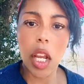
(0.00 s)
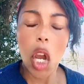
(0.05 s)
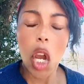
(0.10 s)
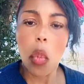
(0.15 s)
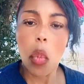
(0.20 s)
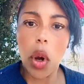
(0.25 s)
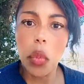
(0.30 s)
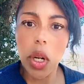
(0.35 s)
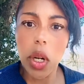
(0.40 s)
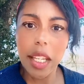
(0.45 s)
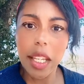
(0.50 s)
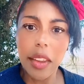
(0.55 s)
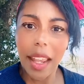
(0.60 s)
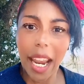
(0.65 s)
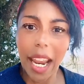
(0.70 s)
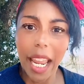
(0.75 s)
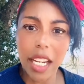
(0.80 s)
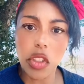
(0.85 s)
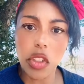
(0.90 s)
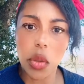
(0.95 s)
when really the
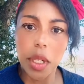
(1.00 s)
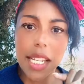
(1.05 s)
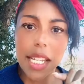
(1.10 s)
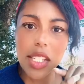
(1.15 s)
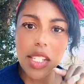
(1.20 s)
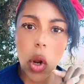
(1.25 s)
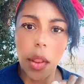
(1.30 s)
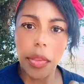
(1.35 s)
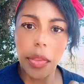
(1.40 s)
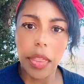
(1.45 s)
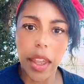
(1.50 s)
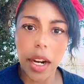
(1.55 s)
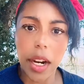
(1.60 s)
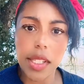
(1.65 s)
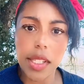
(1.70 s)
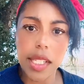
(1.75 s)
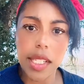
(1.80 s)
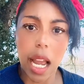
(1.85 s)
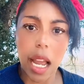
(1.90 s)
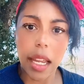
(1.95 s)
hatred is on their
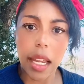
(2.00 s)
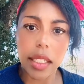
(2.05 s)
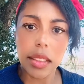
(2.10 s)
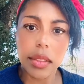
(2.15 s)
side.